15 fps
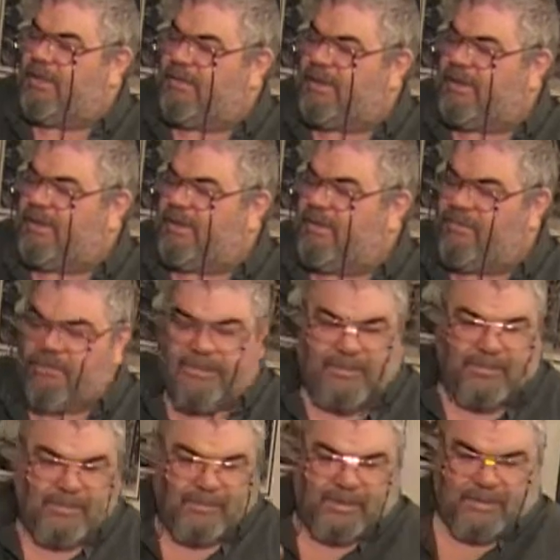it right there. Oh,
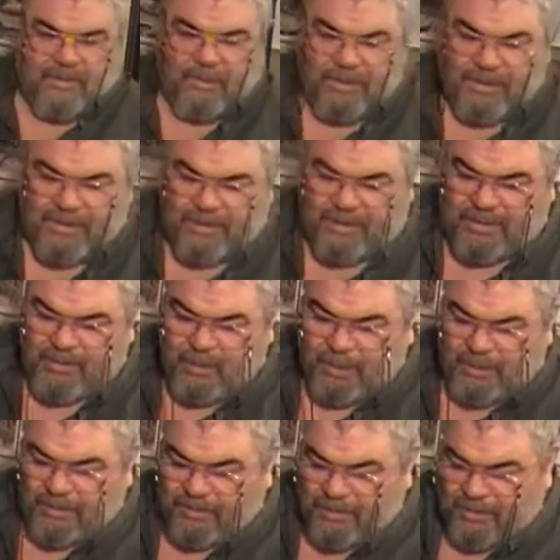I'm going to put it on the
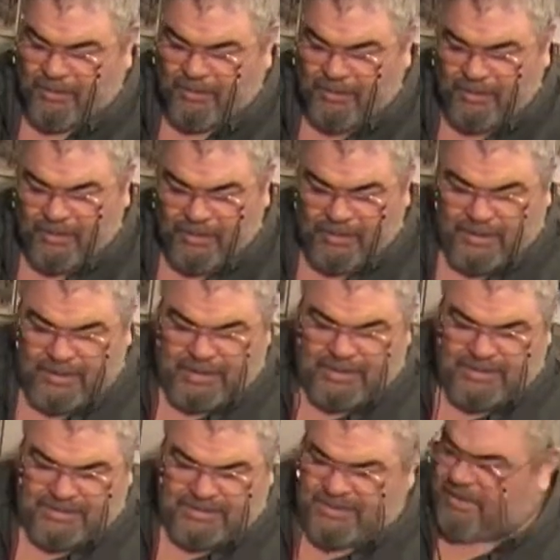monitor. It is